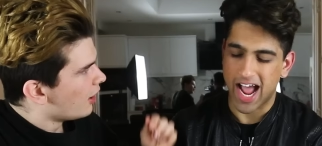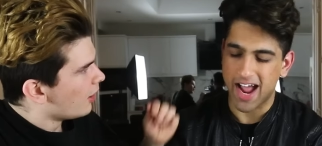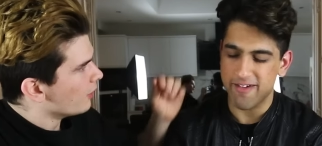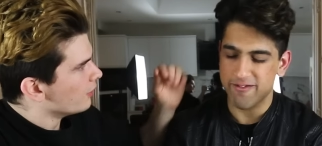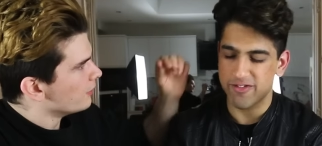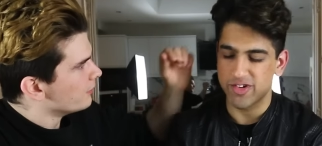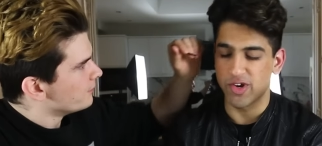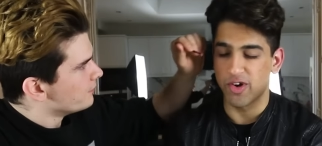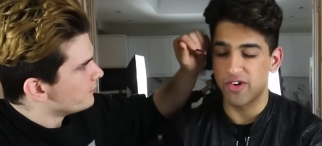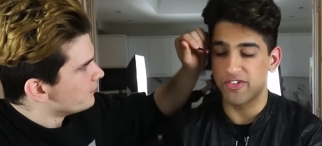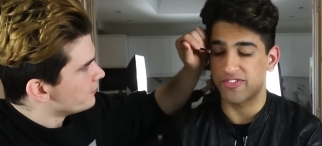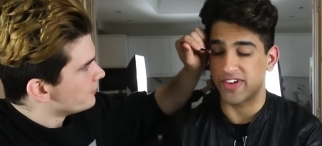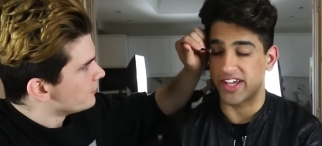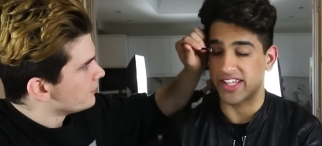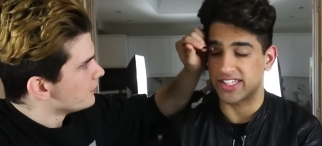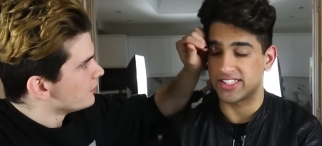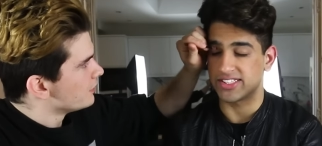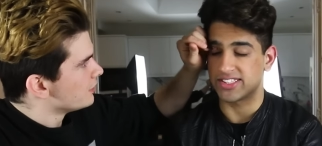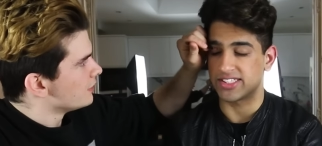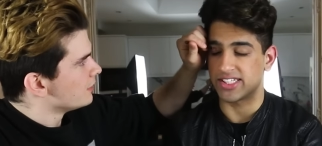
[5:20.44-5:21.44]
Speaker 1: I have no
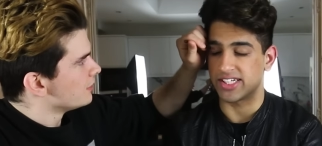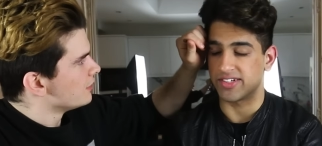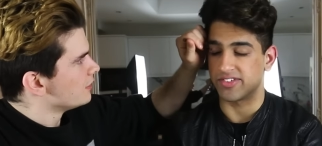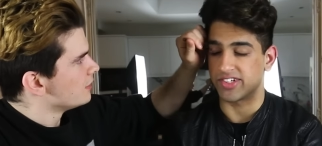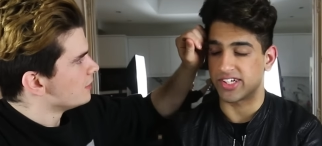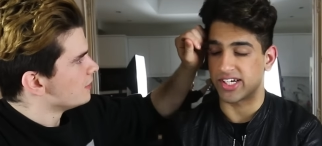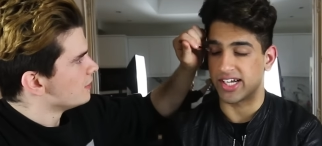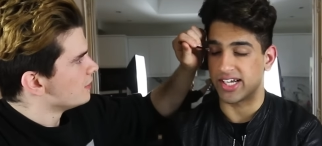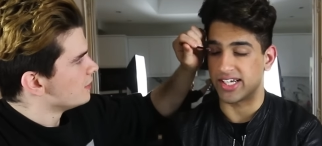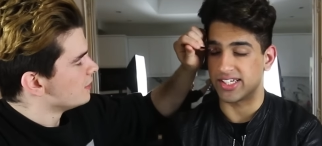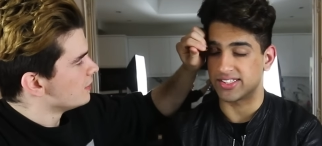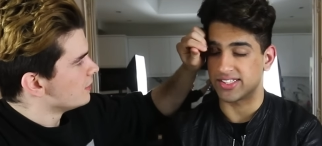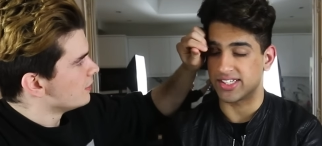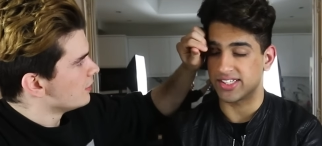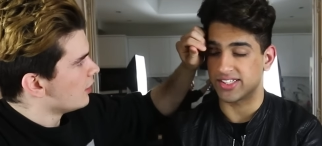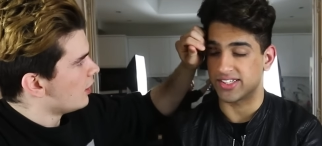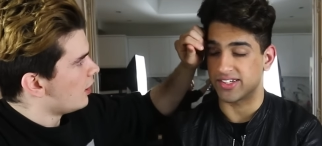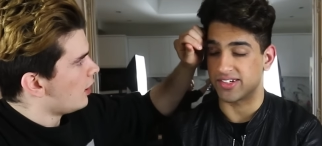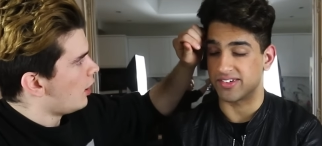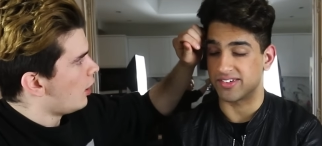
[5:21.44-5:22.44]
faith in Steve, you guys.
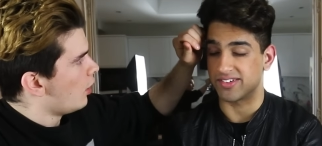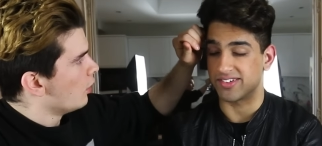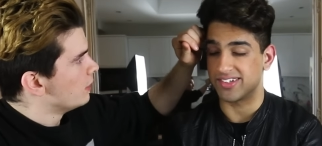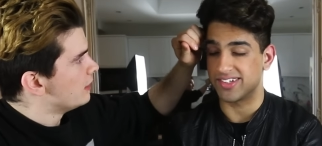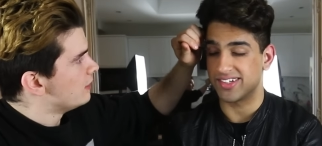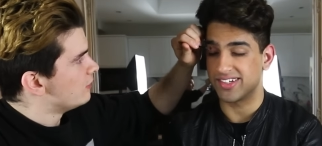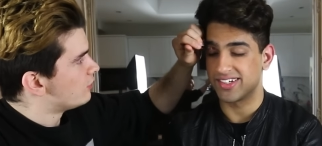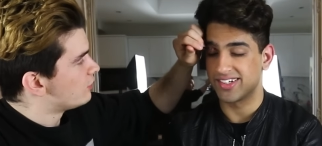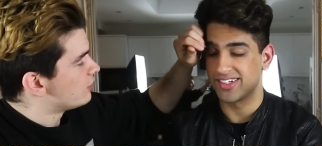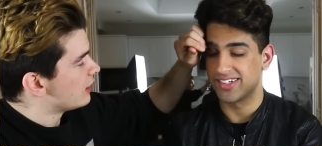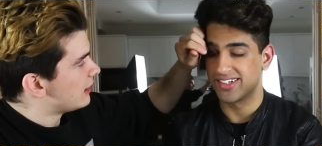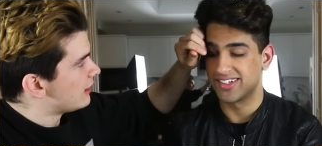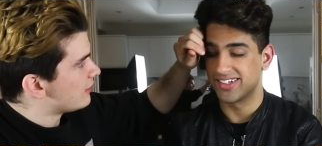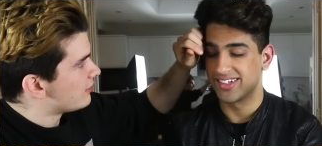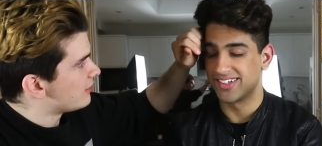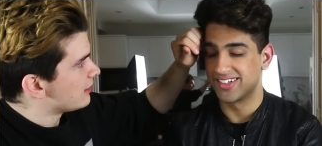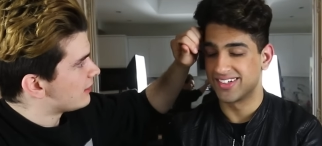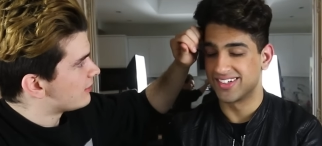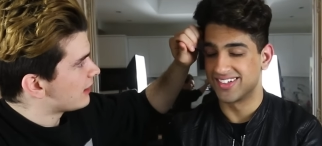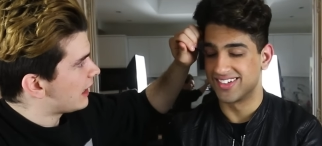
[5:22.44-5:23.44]
I don't. Holy shit,
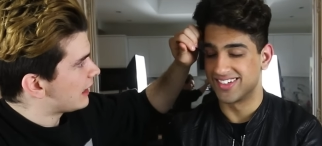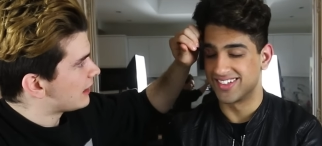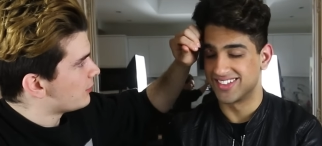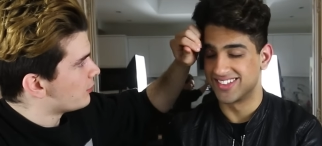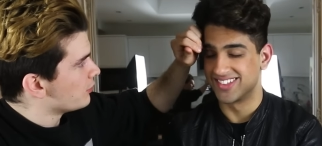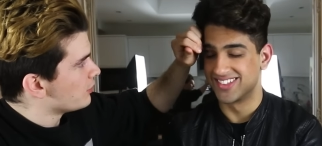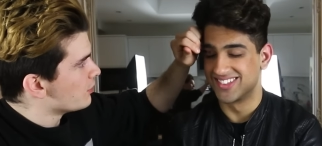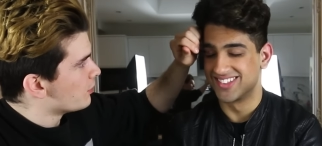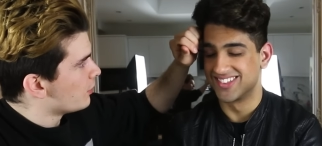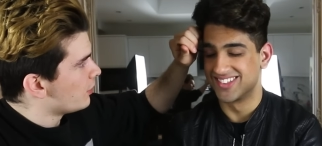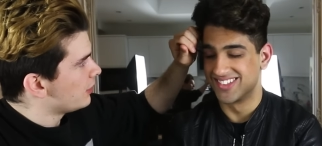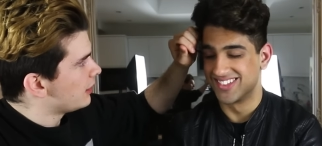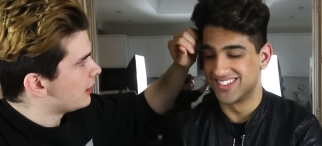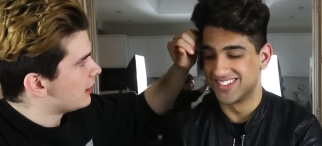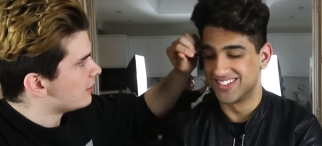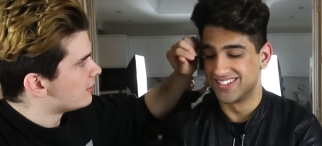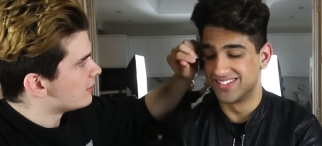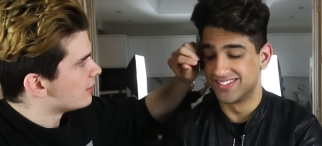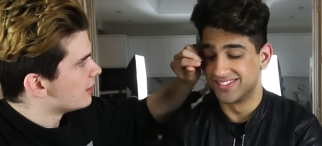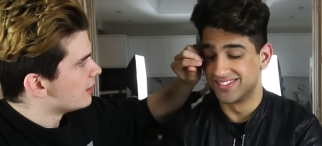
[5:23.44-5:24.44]
this is exactly what you
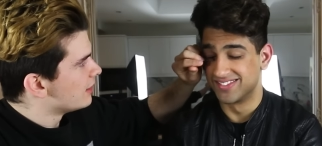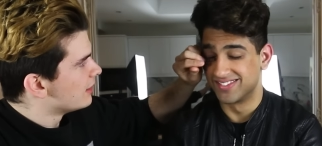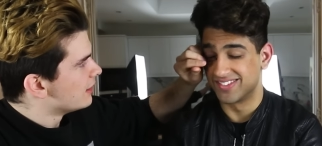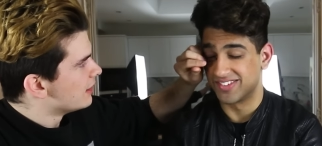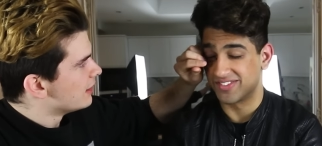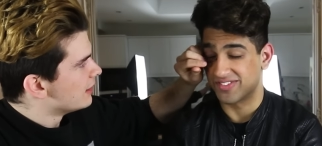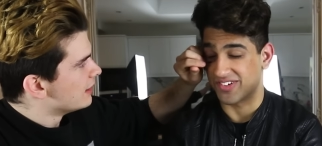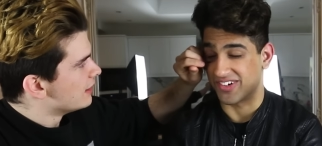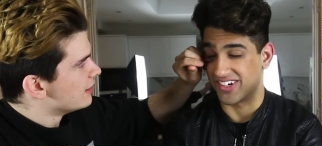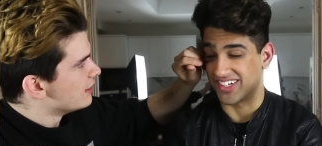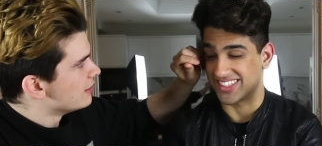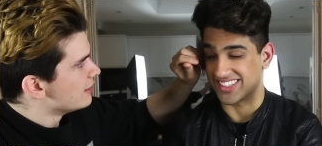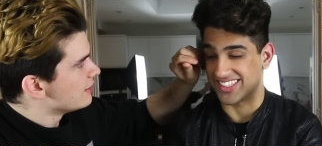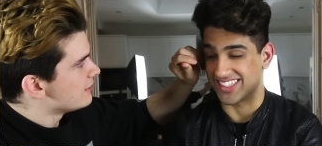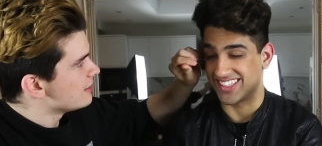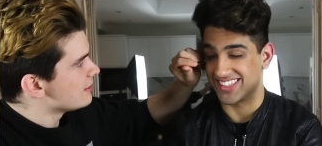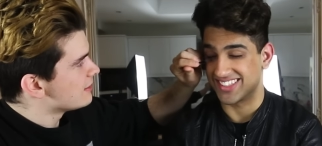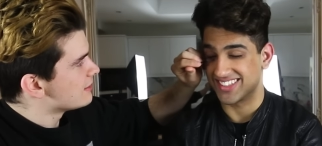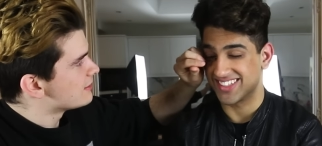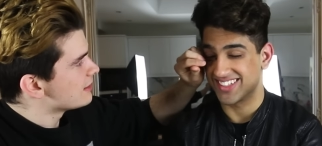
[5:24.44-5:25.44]
wanted. Of course.
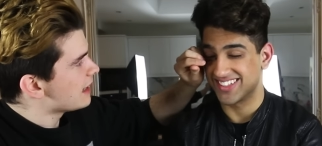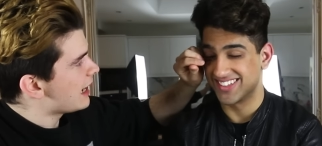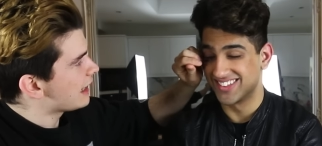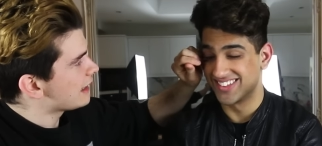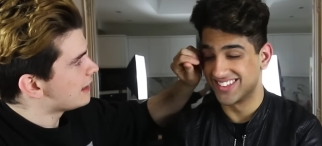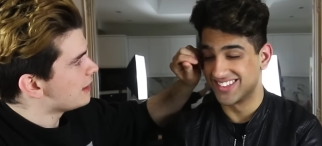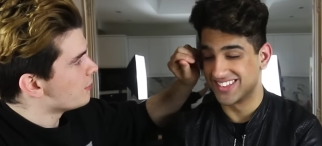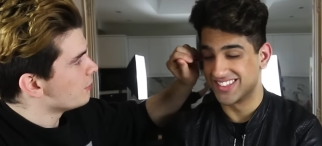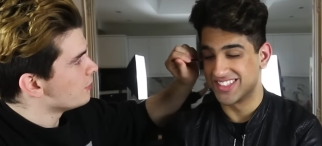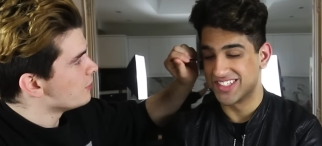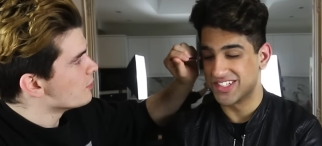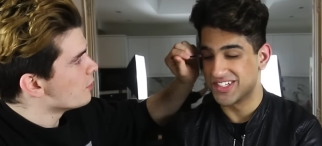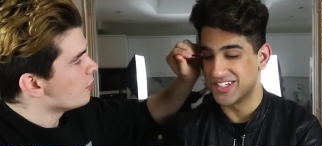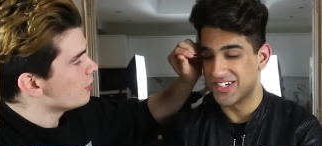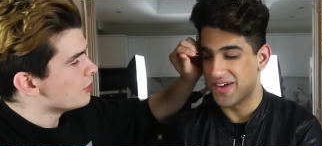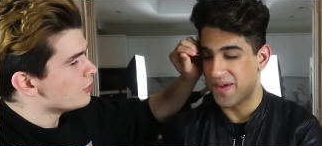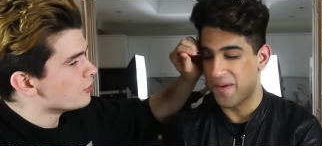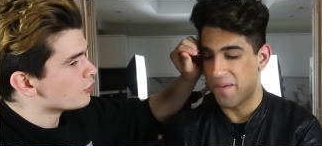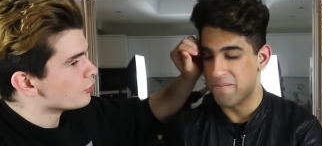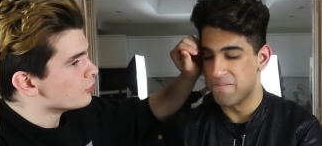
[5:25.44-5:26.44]
This is exactly what you
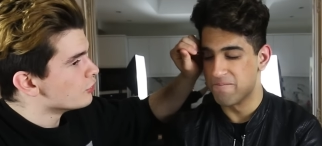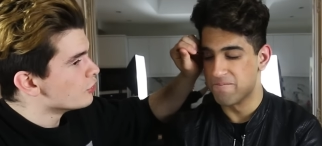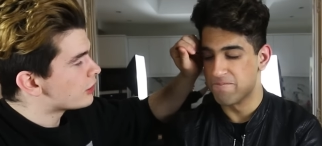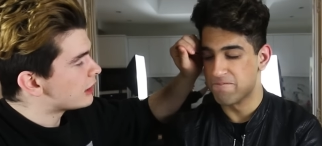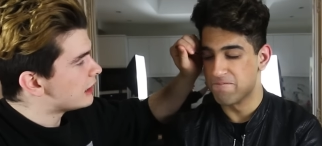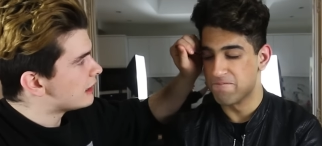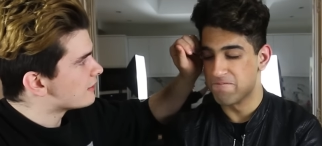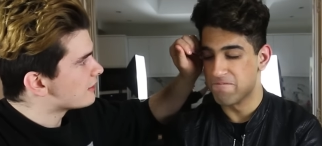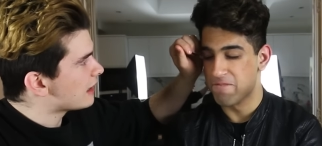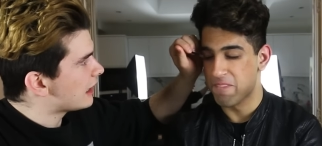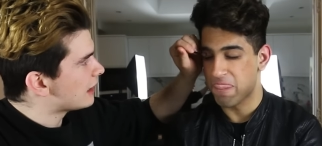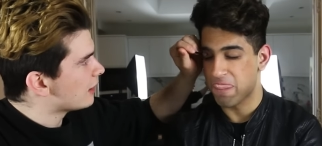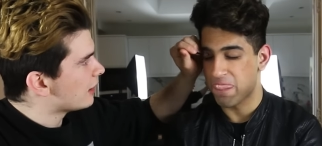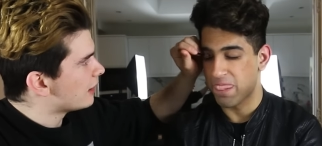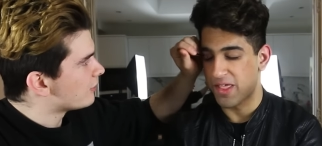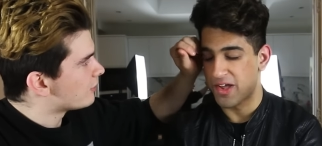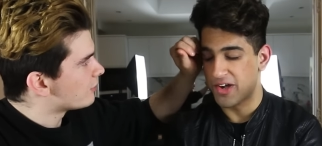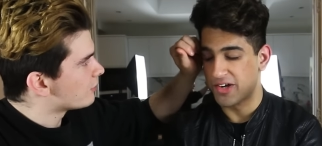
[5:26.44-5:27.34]
wanted. You're looking exactly like